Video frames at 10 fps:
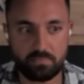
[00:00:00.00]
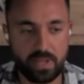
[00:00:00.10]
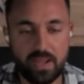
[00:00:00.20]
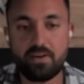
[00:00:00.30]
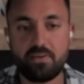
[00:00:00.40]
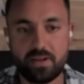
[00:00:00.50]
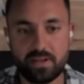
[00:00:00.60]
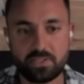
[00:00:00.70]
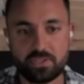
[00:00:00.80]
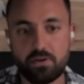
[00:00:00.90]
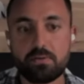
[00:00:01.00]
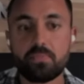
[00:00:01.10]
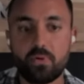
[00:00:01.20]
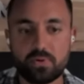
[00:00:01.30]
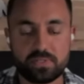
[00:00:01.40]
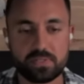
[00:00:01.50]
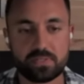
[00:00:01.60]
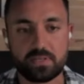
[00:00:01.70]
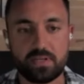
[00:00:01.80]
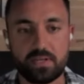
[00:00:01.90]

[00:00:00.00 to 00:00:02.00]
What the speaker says: period so important?